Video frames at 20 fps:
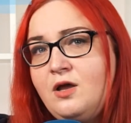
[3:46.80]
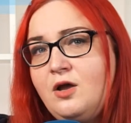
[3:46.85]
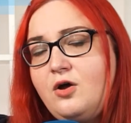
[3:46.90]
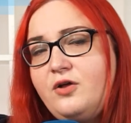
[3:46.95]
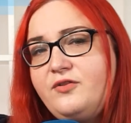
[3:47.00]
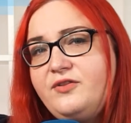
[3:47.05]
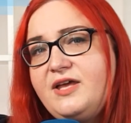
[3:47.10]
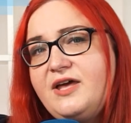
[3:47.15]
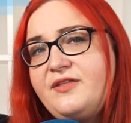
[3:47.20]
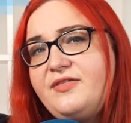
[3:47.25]

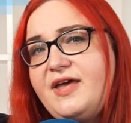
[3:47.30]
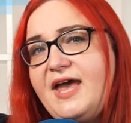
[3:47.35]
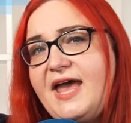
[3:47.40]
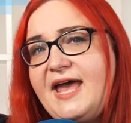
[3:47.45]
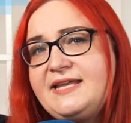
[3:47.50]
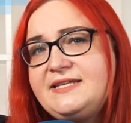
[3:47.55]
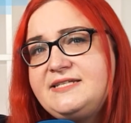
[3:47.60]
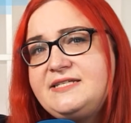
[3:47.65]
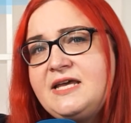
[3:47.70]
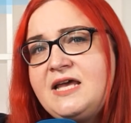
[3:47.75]
On the other
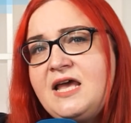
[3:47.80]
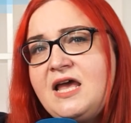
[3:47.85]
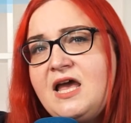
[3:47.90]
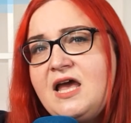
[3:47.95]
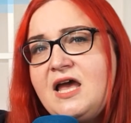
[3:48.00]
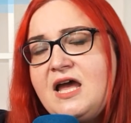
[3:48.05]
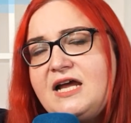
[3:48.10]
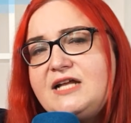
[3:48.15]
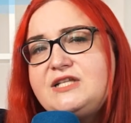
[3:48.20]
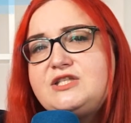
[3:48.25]
hand,
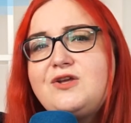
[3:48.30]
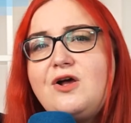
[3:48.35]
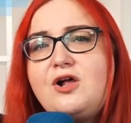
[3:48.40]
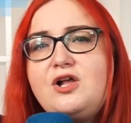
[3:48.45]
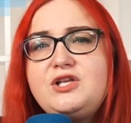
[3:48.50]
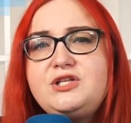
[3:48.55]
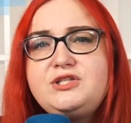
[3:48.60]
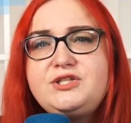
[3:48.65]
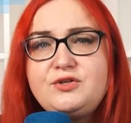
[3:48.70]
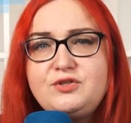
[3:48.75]
it's
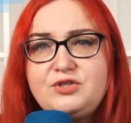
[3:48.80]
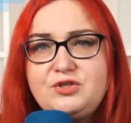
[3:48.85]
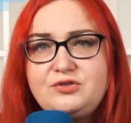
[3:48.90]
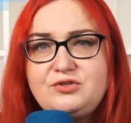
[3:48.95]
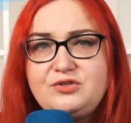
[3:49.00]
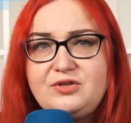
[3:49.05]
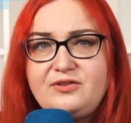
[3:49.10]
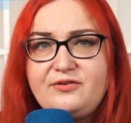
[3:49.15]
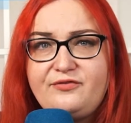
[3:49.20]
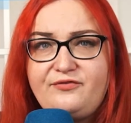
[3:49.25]
also due
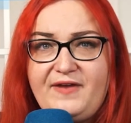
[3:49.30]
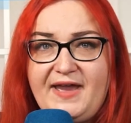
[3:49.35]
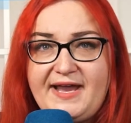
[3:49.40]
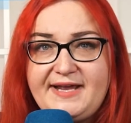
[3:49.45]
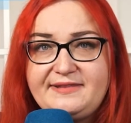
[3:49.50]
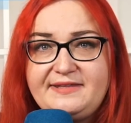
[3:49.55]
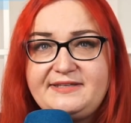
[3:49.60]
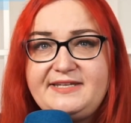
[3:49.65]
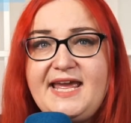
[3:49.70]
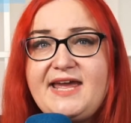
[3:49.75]
to the
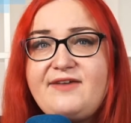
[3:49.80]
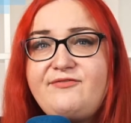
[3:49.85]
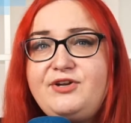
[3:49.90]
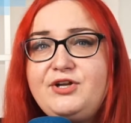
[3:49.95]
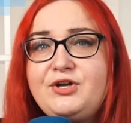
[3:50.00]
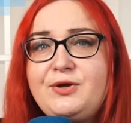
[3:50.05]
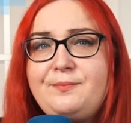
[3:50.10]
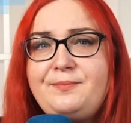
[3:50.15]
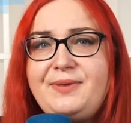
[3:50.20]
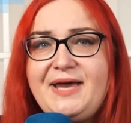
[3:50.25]
fact that every
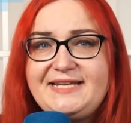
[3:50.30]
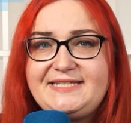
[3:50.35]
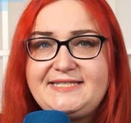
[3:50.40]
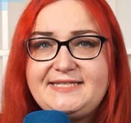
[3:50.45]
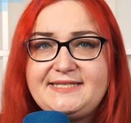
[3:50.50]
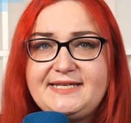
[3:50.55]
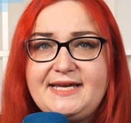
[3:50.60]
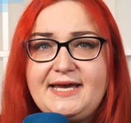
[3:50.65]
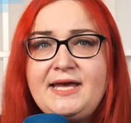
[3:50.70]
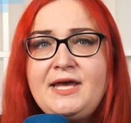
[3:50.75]

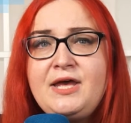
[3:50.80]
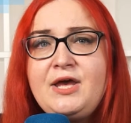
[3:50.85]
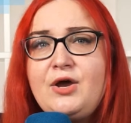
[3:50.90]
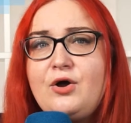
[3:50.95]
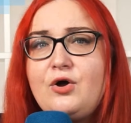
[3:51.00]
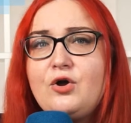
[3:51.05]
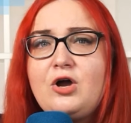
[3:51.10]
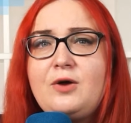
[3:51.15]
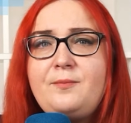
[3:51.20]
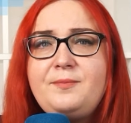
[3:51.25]
competitor
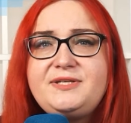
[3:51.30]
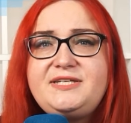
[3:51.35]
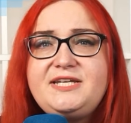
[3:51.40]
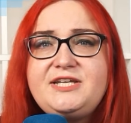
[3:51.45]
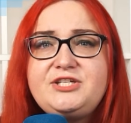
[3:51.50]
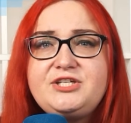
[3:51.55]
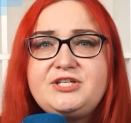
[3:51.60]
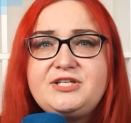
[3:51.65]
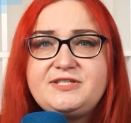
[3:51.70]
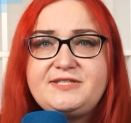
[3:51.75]
or
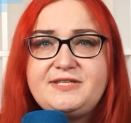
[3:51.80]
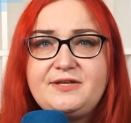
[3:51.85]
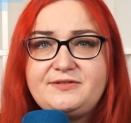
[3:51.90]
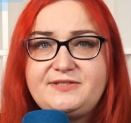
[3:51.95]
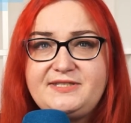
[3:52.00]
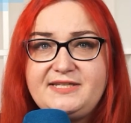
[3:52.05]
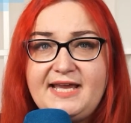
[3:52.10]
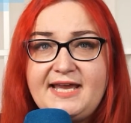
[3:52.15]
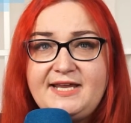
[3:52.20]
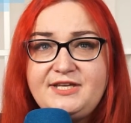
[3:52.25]
competition
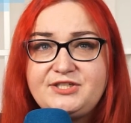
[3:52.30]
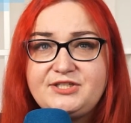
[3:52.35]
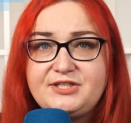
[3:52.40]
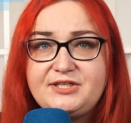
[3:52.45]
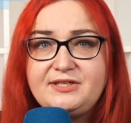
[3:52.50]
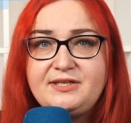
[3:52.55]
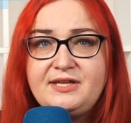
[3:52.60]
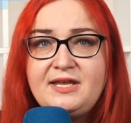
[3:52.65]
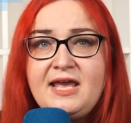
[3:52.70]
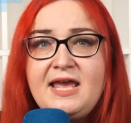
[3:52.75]

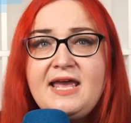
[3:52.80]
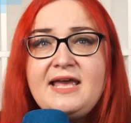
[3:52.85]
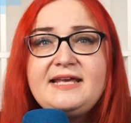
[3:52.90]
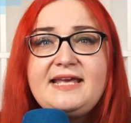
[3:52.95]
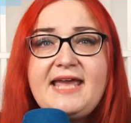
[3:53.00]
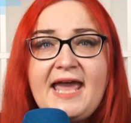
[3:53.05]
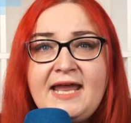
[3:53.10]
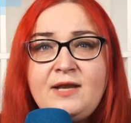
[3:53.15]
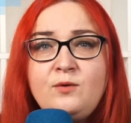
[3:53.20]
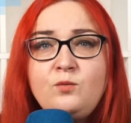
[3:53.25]
association
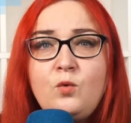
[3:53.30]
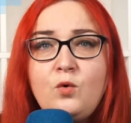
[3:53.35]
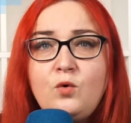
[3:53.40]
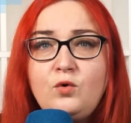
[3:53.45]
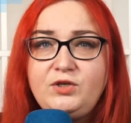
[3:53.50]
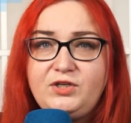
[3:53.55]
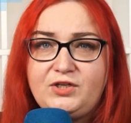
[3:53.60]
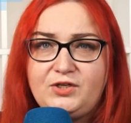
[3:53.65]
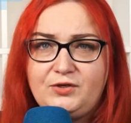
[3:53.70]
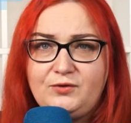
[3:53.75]
can
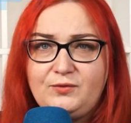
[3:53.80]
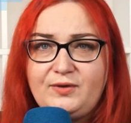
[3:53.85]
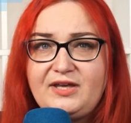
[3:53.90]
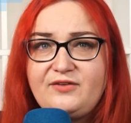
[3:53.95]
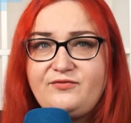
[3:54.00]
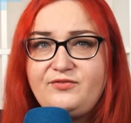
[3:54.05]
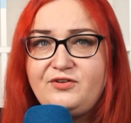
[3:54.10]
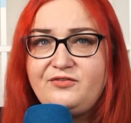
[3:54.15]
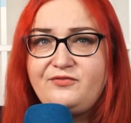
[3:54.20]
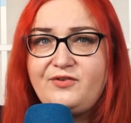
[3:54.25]
warn you
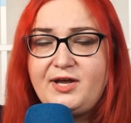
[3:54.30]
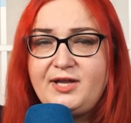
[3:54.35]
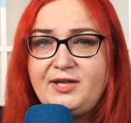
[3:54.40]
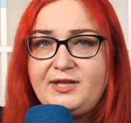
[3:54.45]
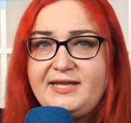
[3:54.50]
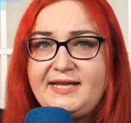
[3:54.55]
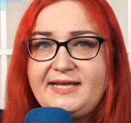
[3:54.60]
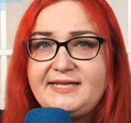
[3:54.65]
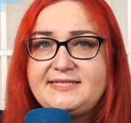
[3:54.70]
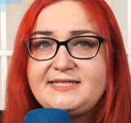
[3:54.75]
if you
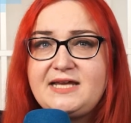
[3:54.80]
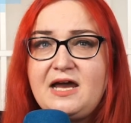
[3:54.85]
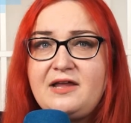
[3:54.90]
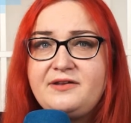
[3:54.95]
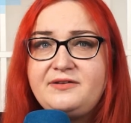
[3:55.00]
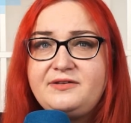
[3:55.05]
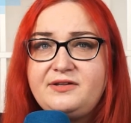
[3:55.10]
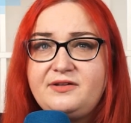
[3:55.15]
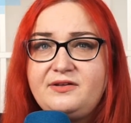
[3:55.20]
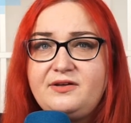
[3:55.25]
violate
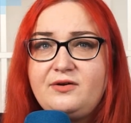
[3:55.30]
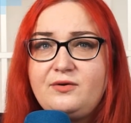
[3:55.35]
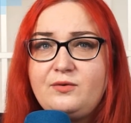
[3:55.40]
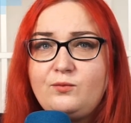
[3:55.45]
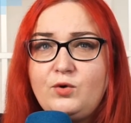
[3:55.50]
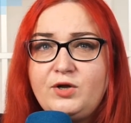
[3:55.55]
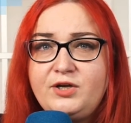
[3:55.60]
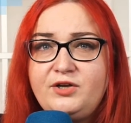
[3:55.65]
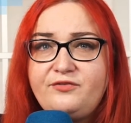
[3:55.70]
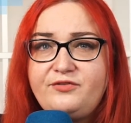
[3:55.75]
under
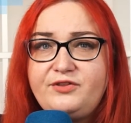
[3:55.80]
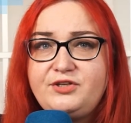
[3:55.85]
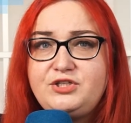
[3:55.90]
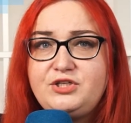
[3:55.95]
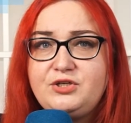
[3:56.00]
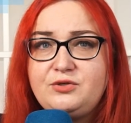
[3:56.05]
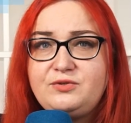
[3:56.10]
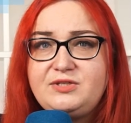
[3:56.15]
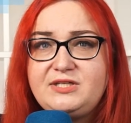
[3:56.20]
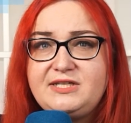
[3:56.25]
one of the
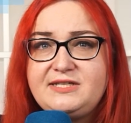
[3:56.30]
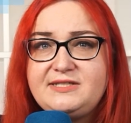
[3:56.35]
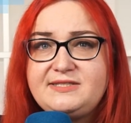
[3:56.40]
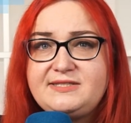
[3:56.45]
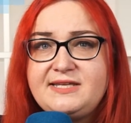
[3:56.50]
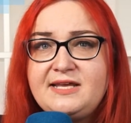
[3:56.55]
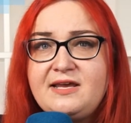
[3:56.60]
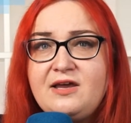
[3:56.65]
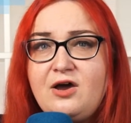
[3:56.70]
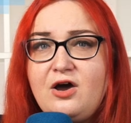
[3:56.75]

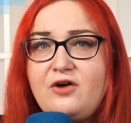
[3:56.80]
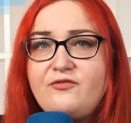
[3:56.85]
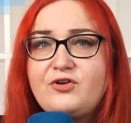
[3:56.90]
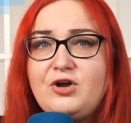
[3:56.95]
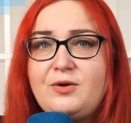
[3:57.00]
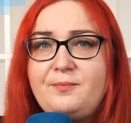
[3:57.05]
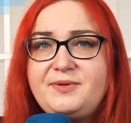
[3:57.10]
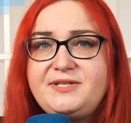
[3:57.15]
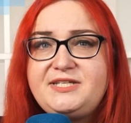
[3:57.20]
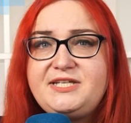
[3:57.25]
duties of
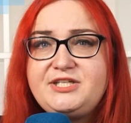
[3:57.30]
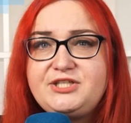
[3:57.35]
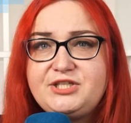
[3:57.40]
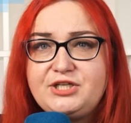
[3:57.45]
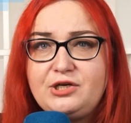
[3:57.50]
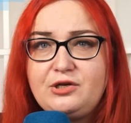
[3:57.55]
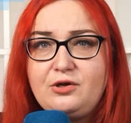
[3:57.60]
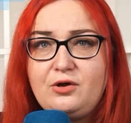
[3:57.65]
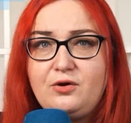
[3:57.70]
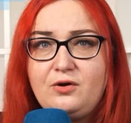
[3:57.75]

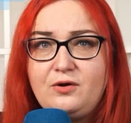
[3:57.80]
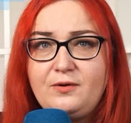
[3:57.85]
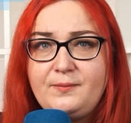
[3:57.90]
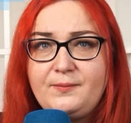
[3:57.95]
competition law.